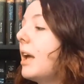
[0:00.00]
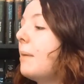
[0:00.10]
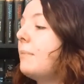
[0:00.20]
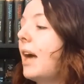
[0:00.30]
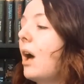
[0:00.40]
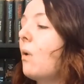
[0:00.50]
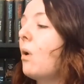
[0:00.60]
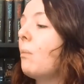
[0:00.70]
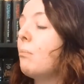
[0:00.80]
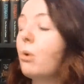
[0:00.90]
am
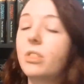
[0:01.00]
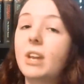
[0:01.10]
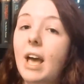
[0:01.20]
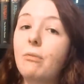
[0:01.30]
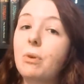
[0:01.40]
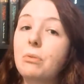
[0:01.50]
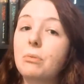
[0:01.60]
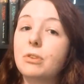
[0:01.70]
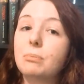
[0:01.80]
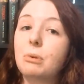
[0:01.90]
now more than halfway
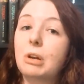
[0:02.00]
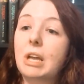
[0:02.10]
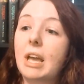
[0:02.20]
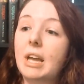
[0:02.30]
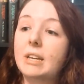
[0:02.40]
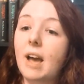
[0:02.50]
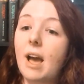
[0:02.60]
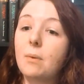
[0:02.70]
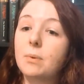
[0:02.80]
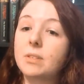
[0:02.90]
through this book and
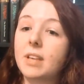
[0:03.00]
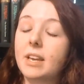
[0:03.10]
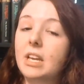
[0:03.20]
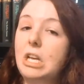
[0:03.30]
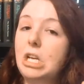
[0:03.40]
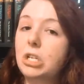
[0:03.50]
I was like